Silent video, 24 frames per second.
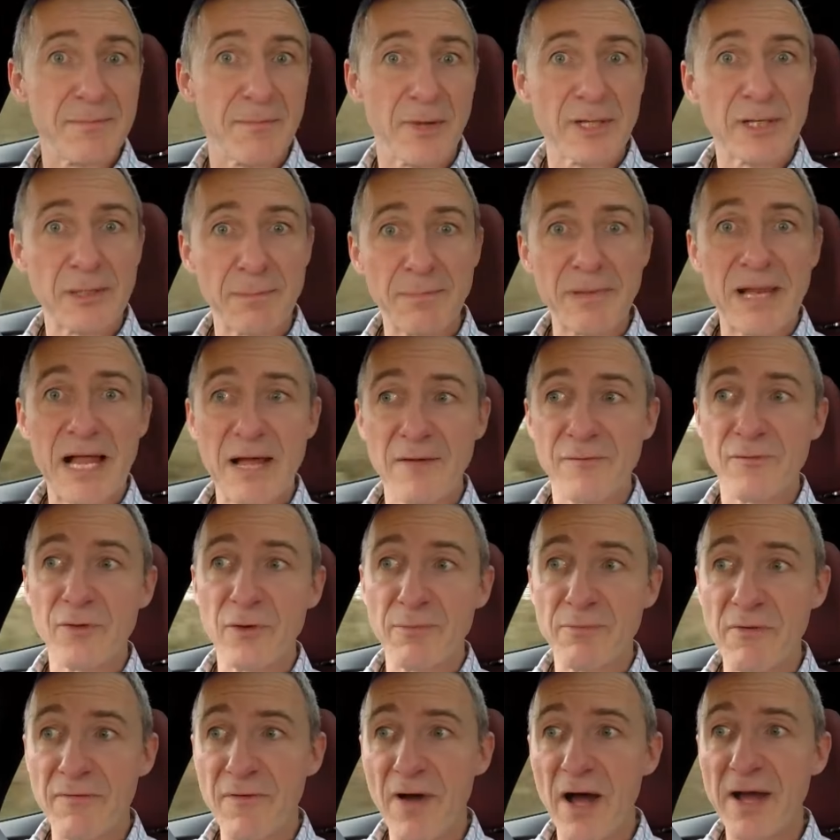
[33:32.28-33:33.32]
the model
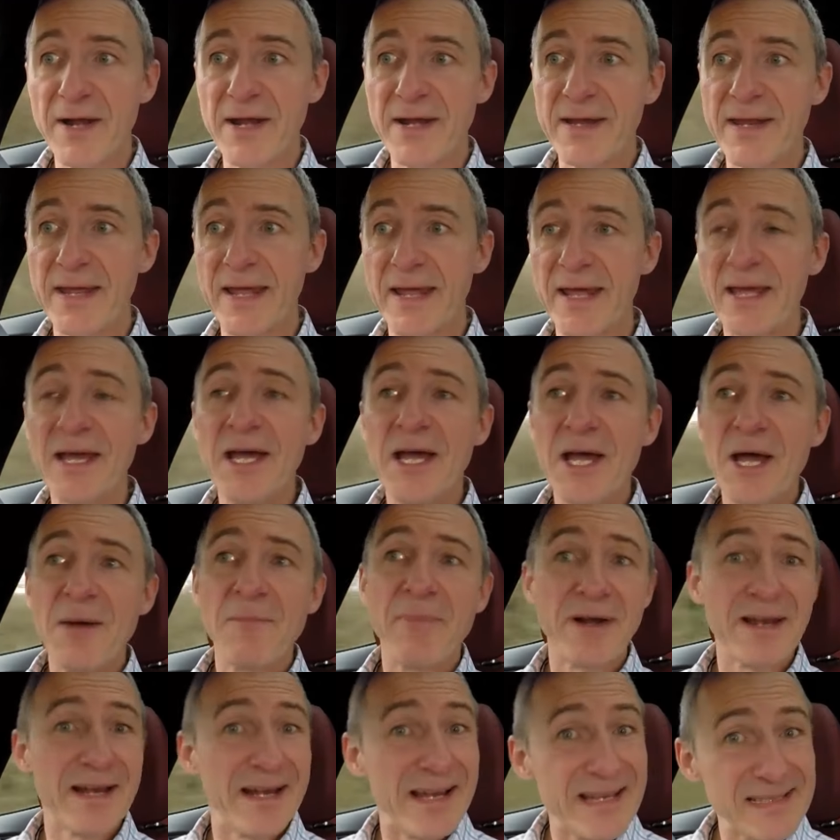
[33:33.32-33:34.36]
platform provided here,
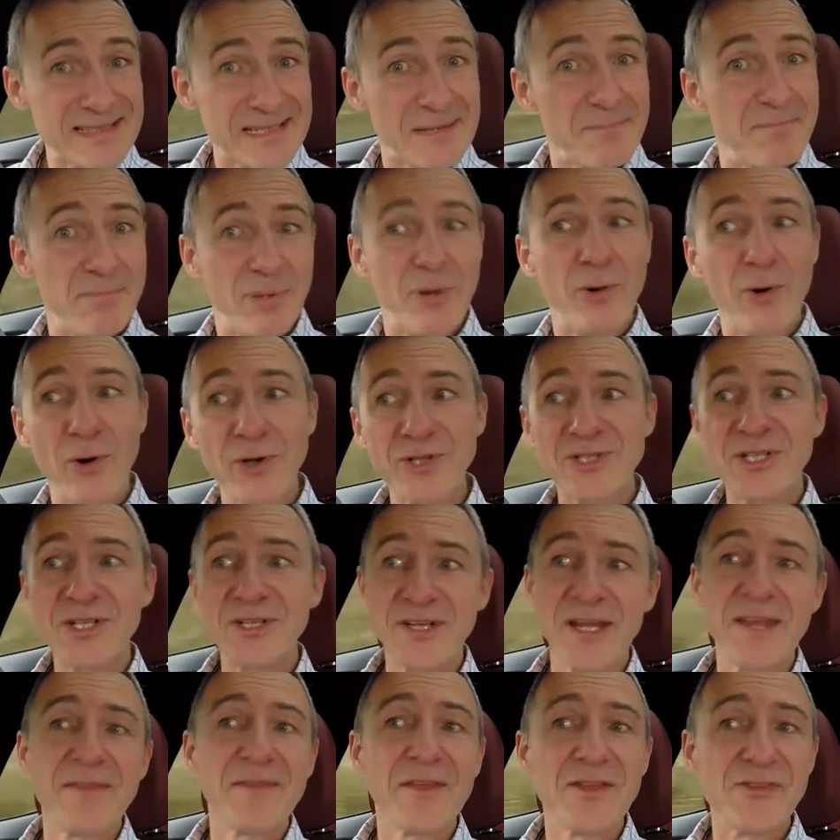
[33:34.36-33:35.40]
but it is
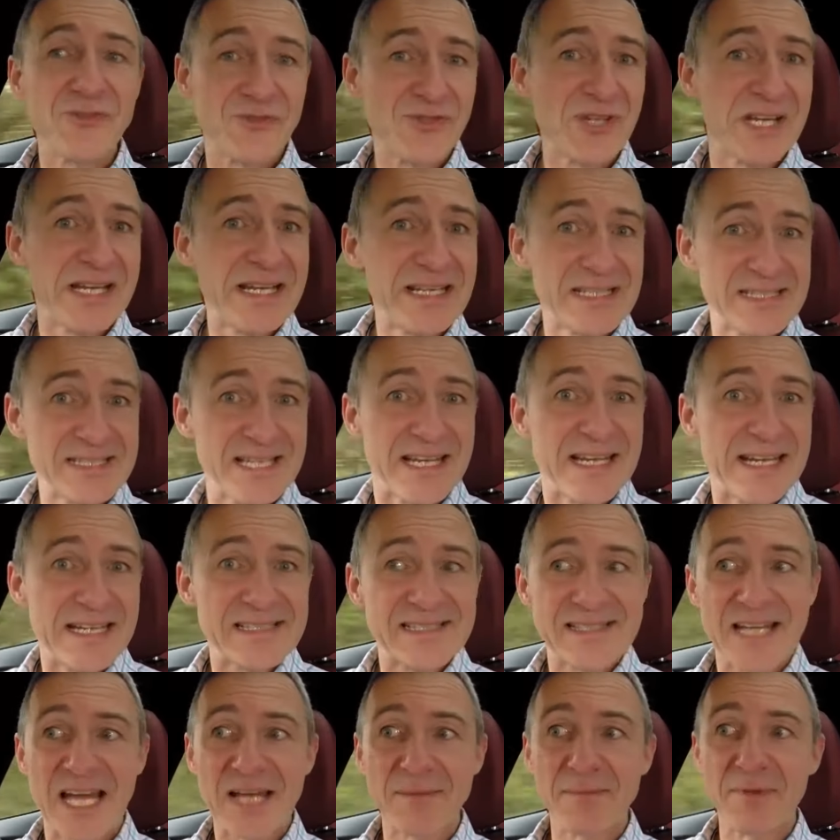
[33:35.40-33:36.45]
important in the GT
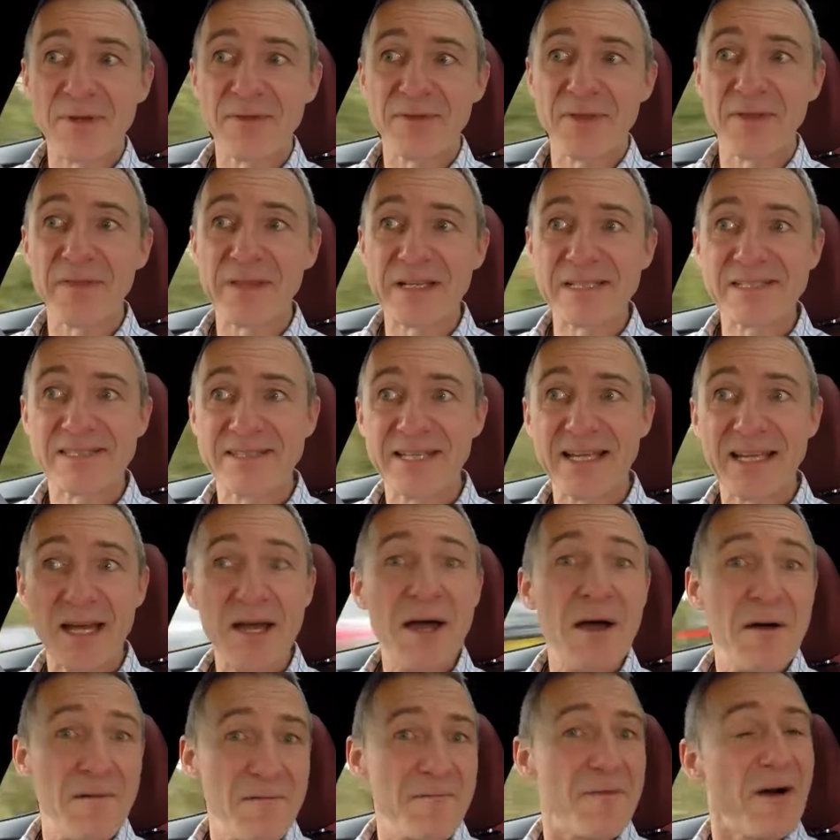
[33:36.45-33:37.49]
segment that the
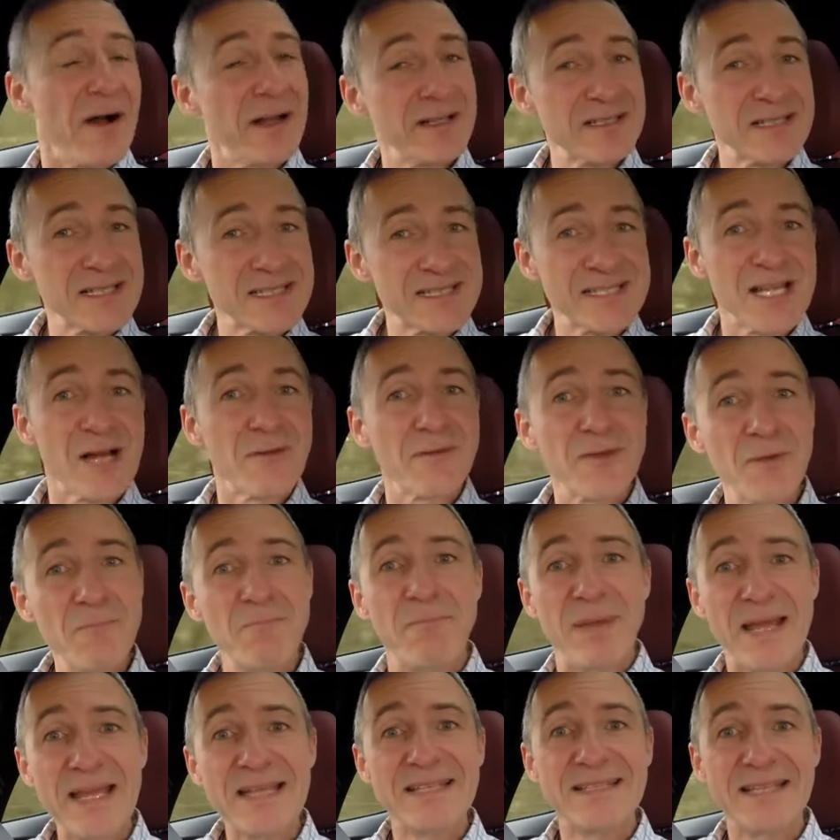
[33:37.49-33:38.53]
Stinger finds itself
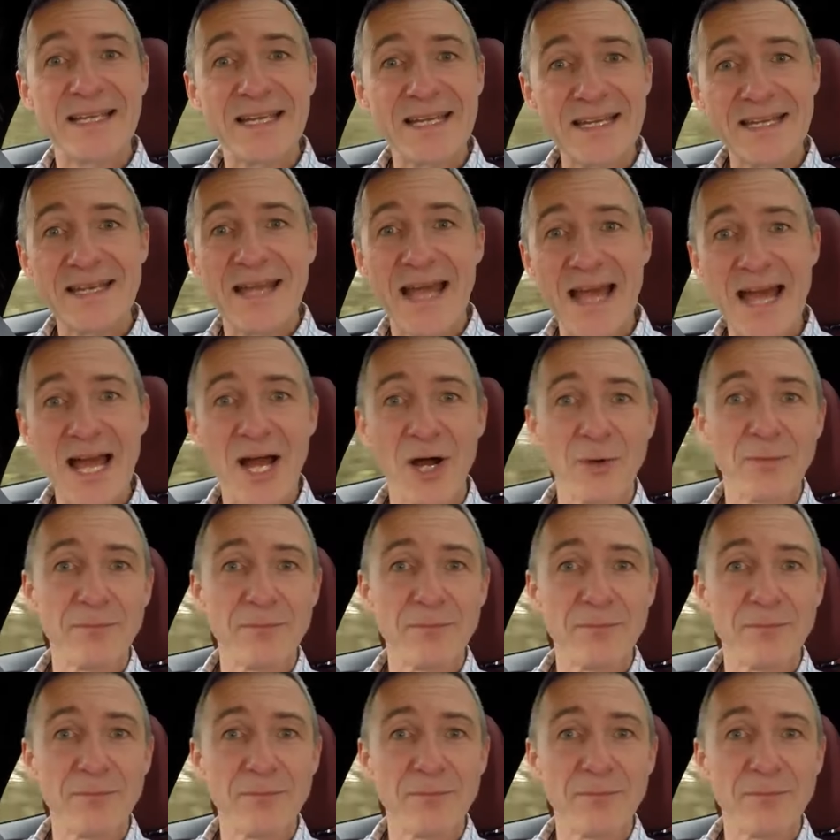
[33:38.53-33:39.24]
competing in now